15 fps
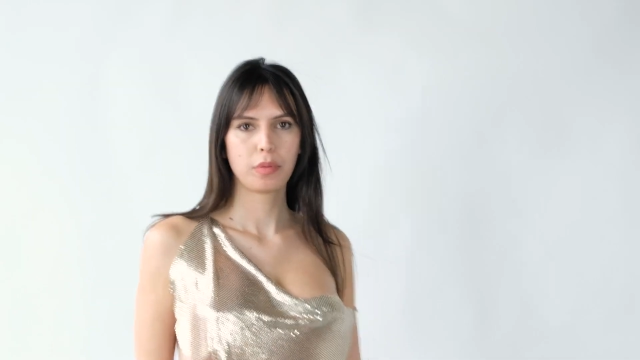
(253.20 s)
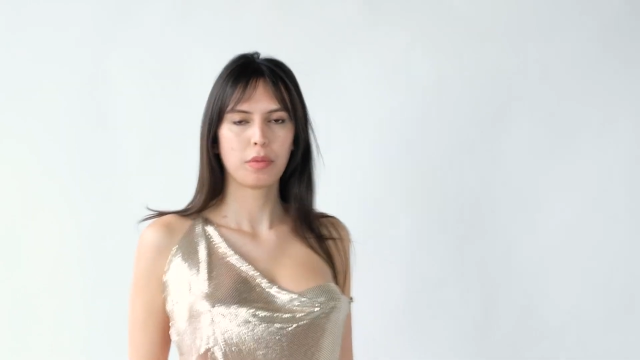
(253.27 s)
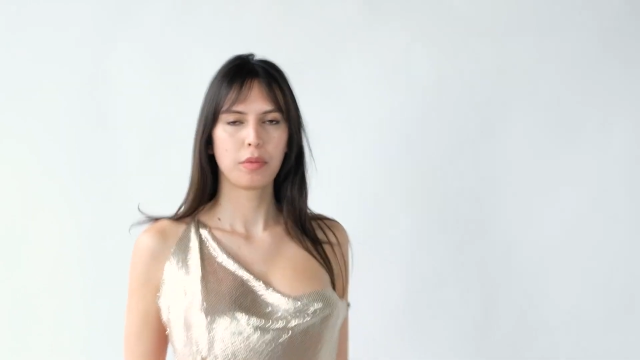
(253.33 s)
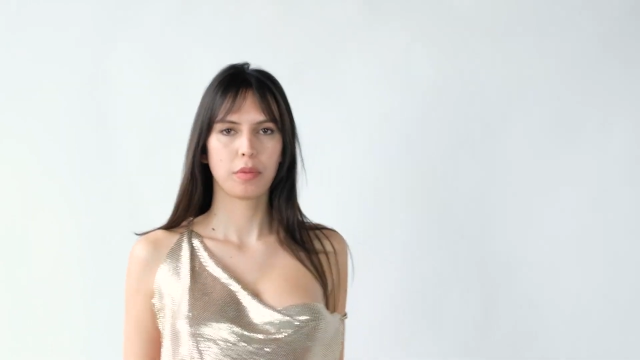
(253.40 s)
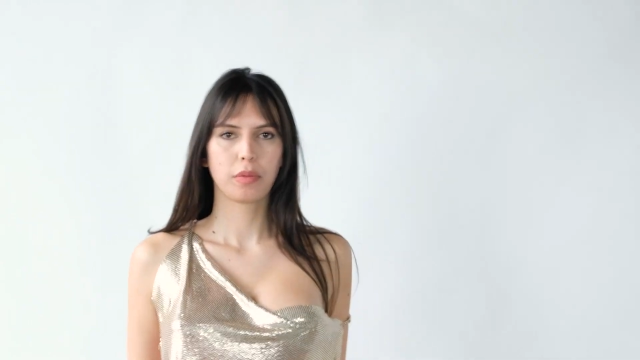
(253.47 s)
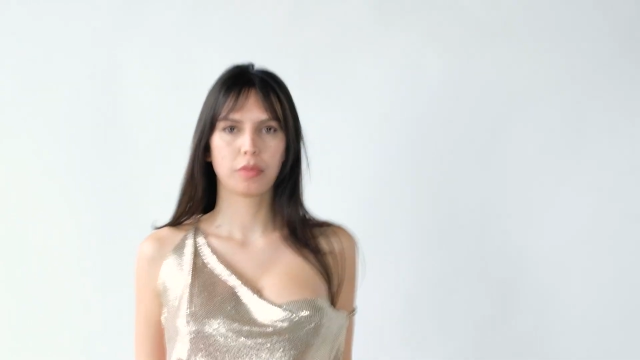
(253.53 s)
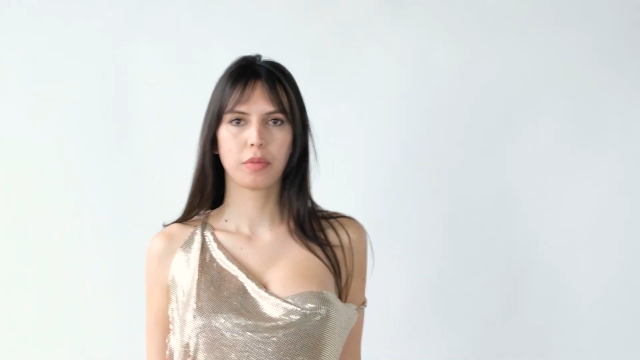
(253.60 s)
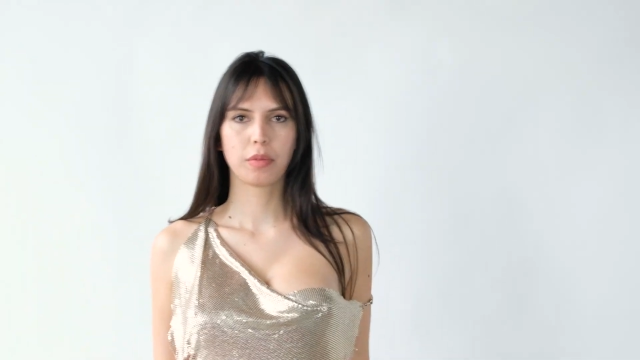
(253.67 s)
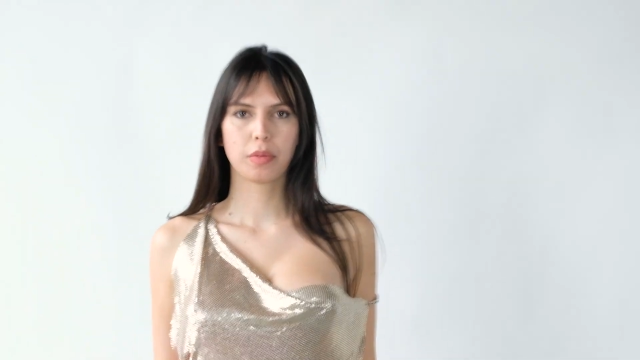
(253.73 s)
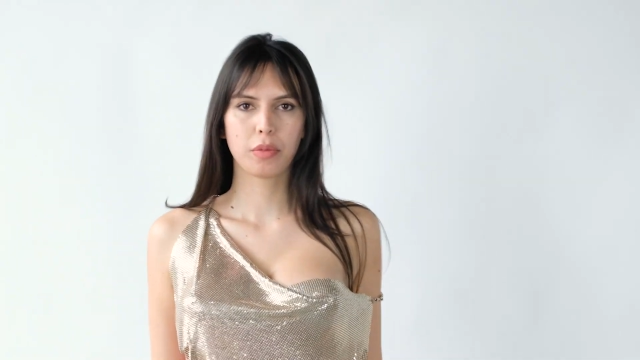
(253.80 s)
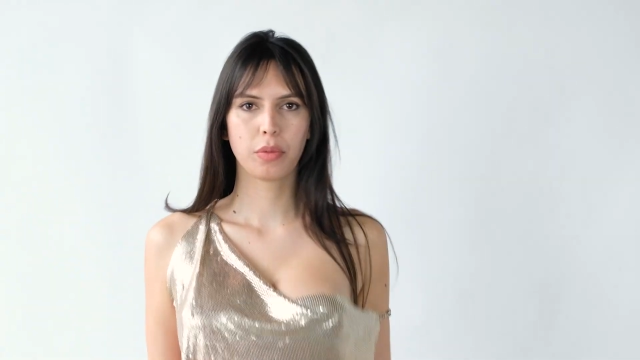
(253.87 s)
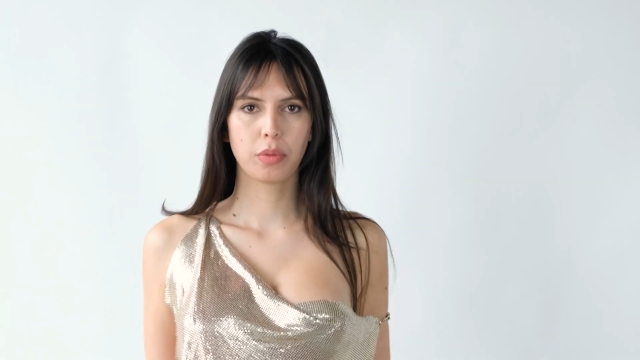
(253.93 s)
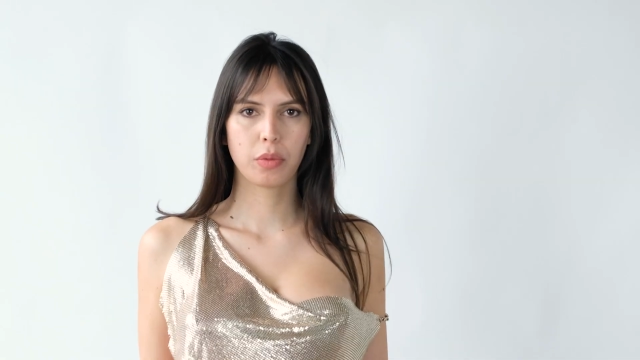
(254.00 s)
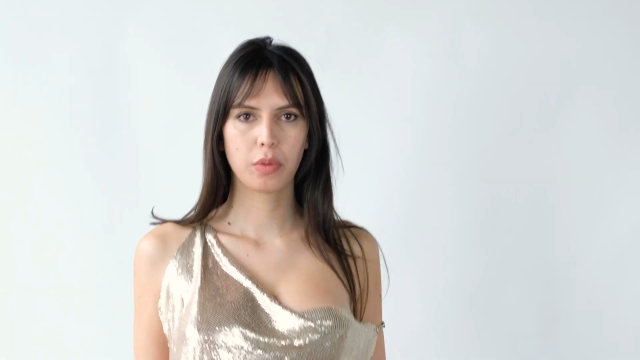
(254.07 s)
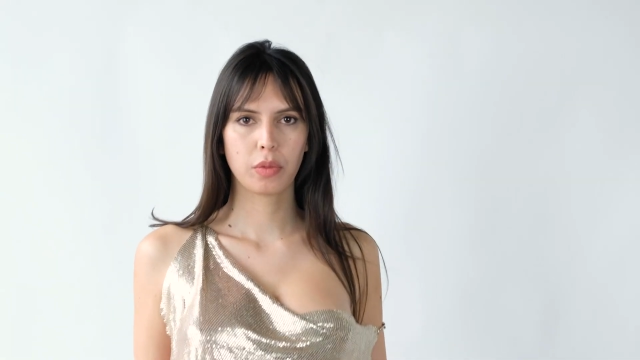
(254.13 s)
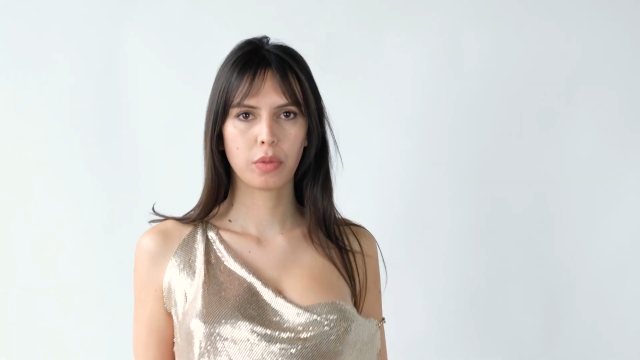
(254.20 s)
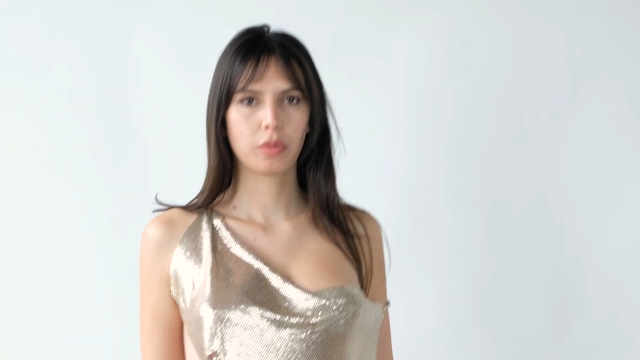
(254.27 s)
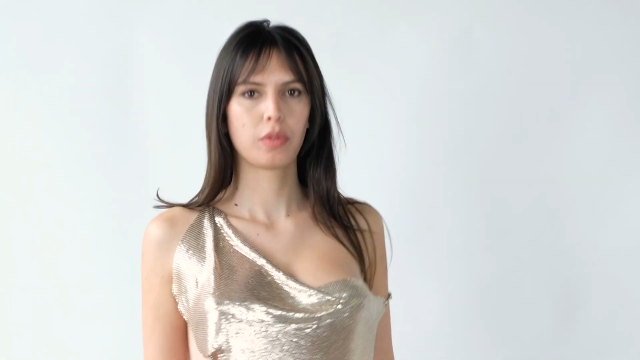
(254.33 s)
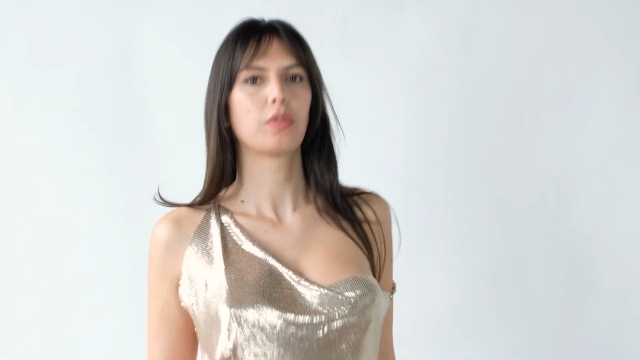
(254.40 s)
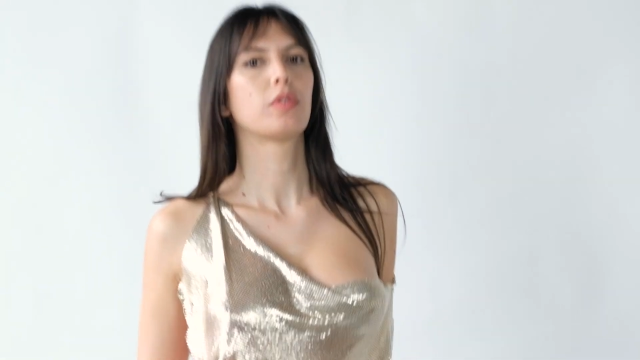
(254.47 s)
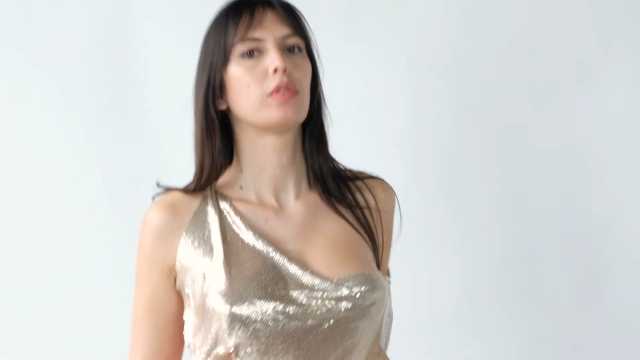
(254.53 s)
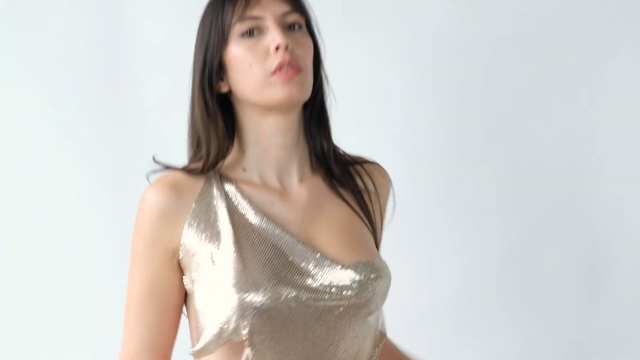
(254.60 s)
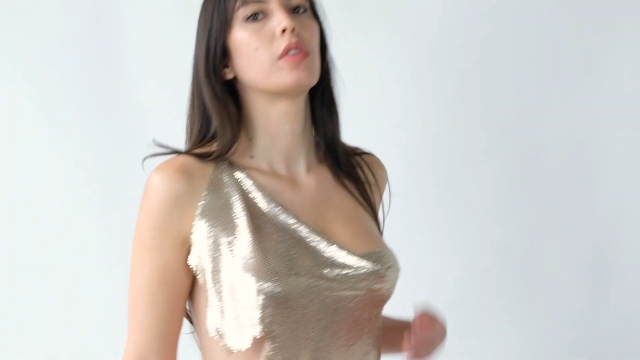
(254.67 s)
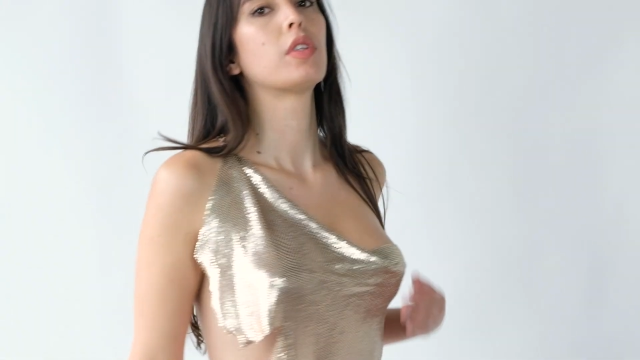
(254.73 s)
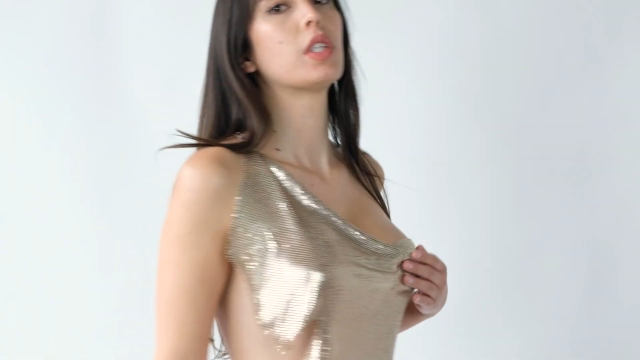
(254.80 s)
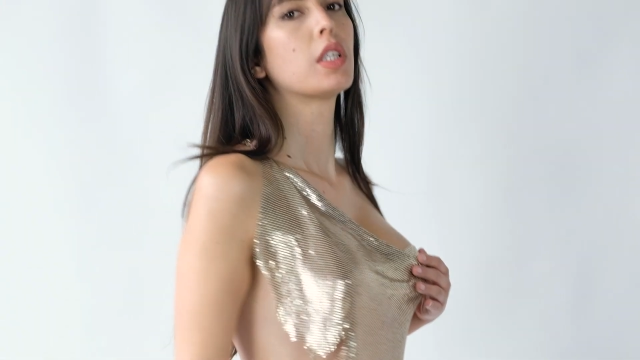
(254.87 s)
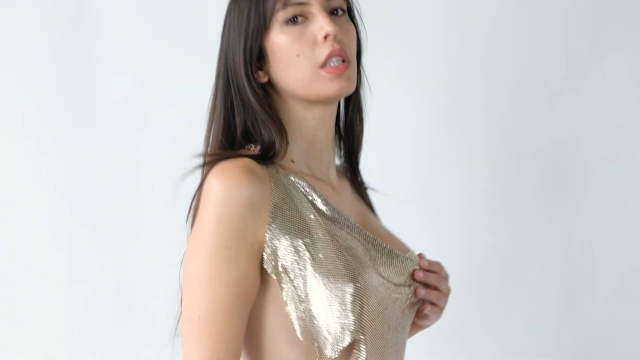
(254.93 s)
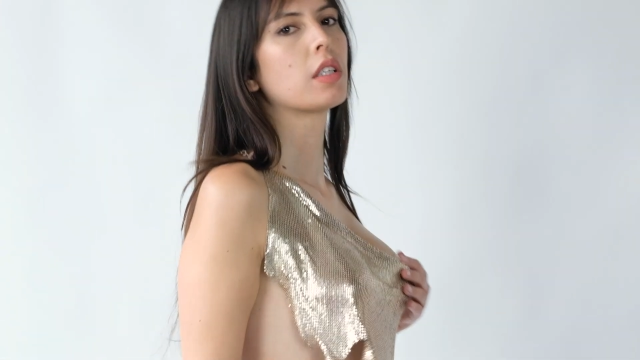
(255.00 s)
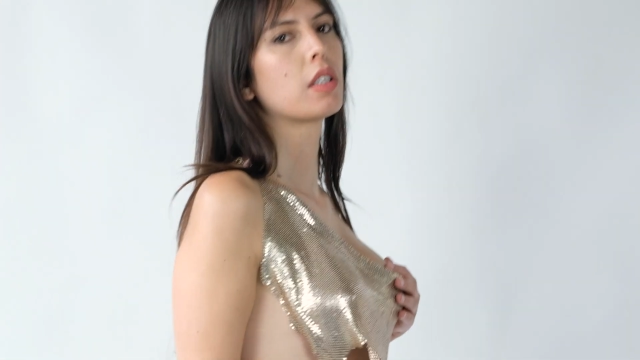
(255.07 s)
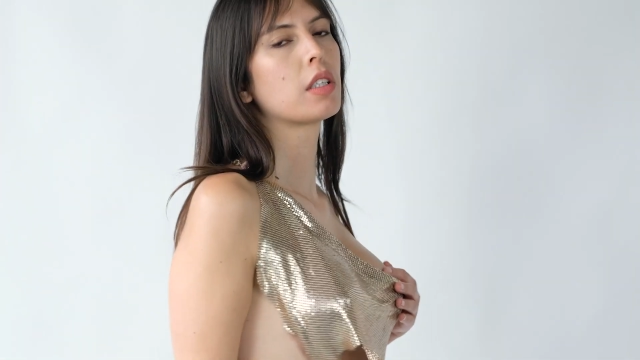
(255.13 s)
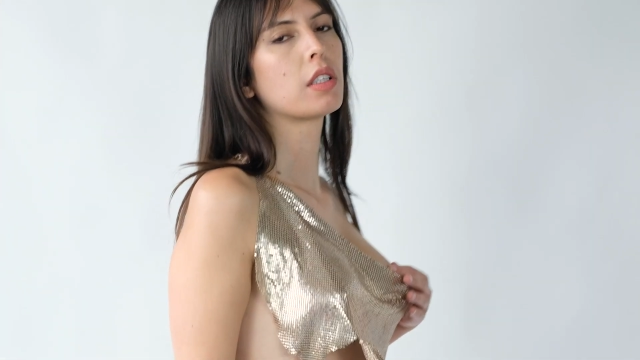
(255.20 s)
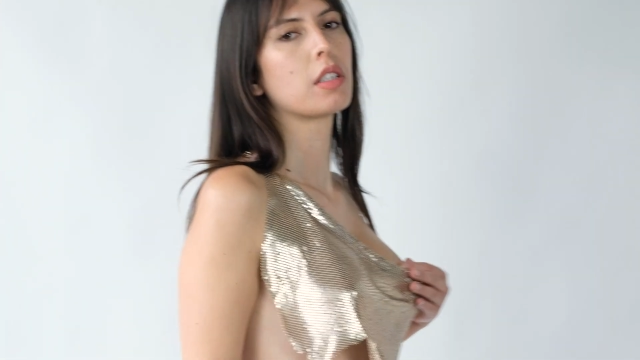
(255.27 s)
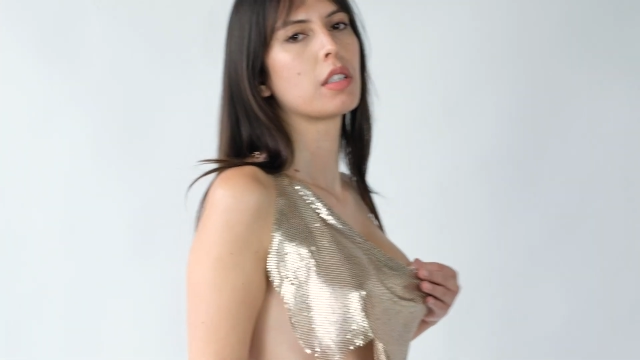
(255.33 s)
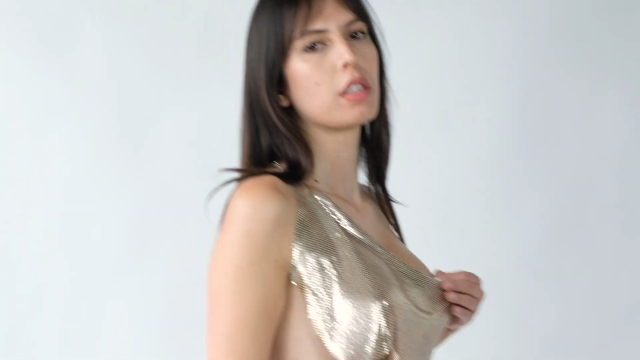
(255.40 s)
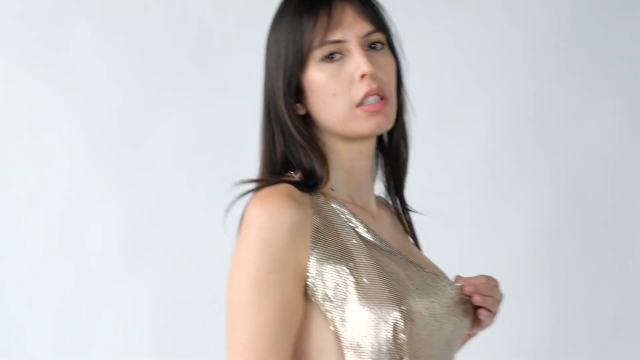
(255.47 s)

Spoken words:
Fabrics, and it was just a completely